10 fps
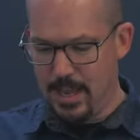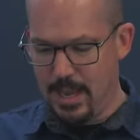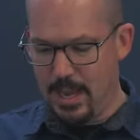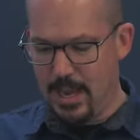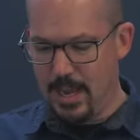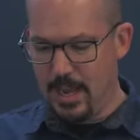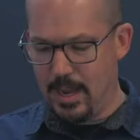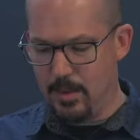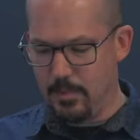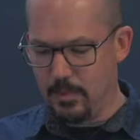
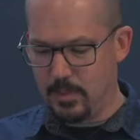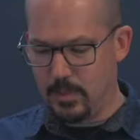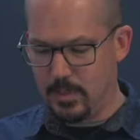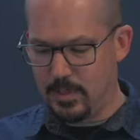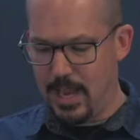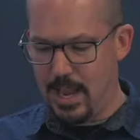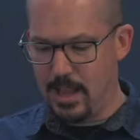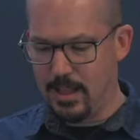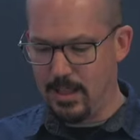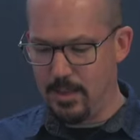Um, say
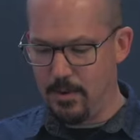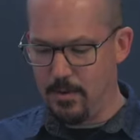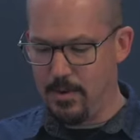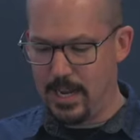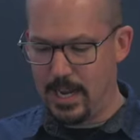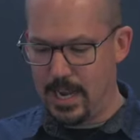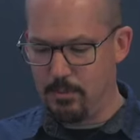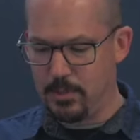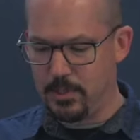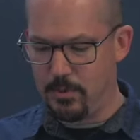hello, and I
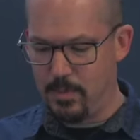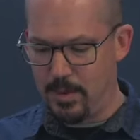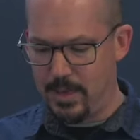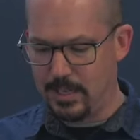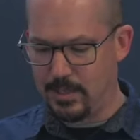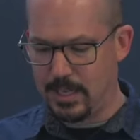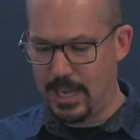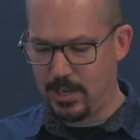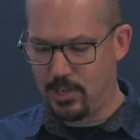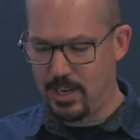will do my best to
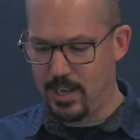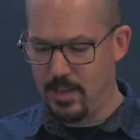catch you.